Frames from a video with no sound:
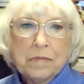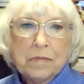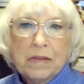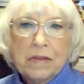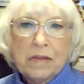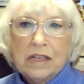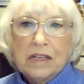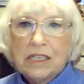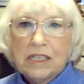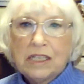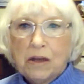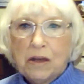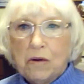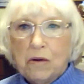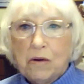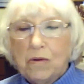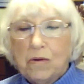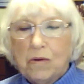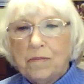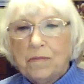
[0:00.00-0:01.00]

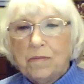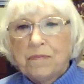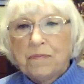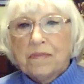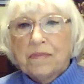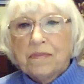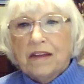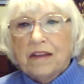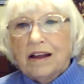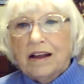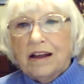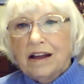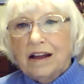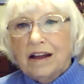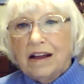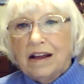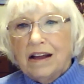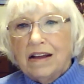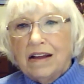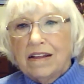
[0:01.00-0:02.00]
So
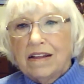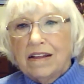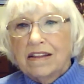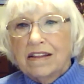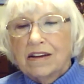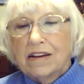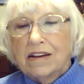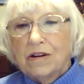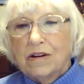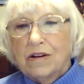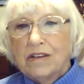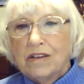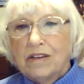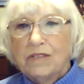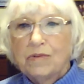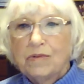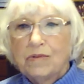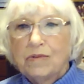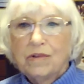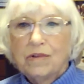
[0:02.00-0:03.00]
the courts
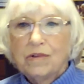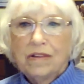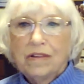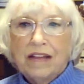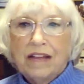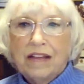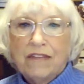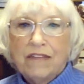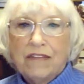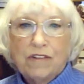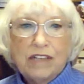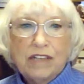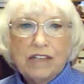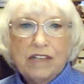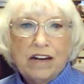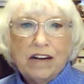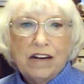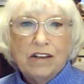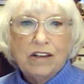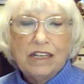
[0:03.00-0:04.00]
ruled that First
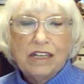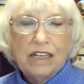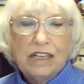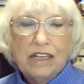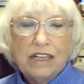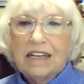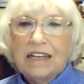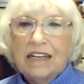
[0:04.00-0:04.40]
Energy